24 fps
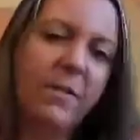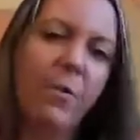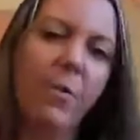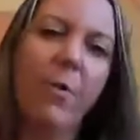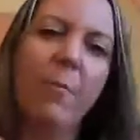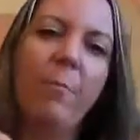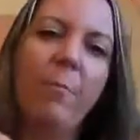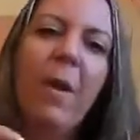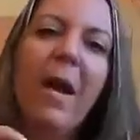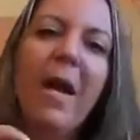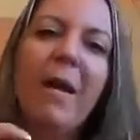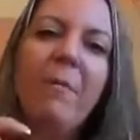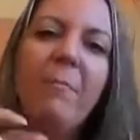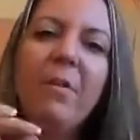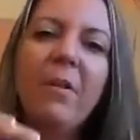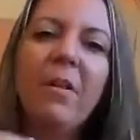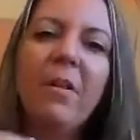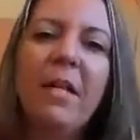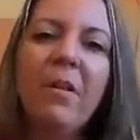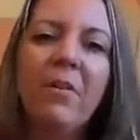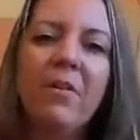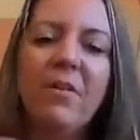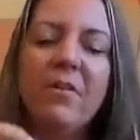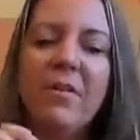So a pipe
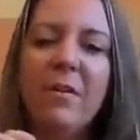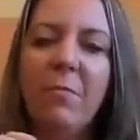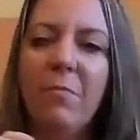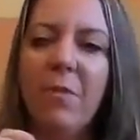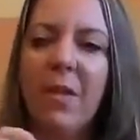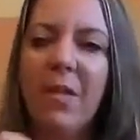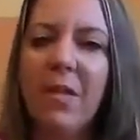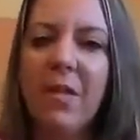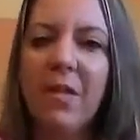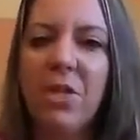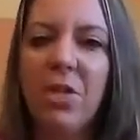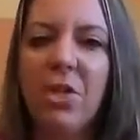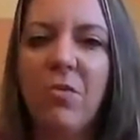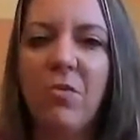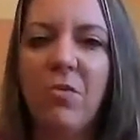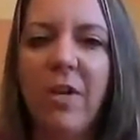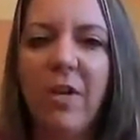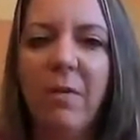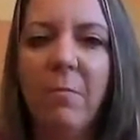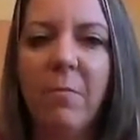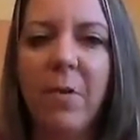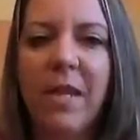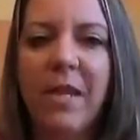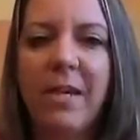cleaner is something that you
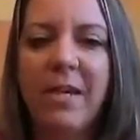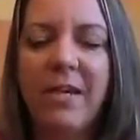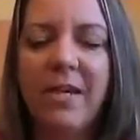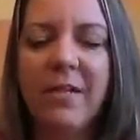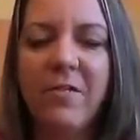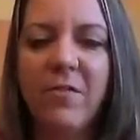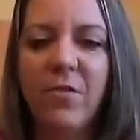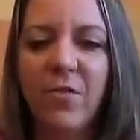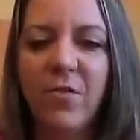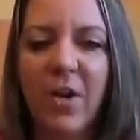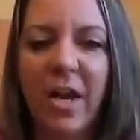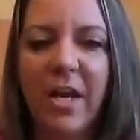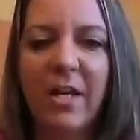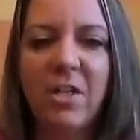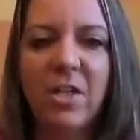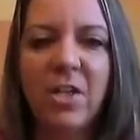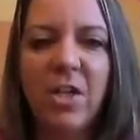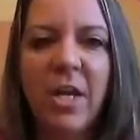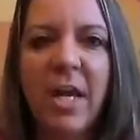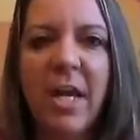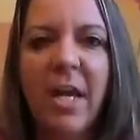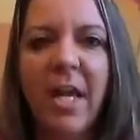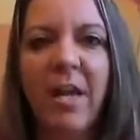can bend and stretch.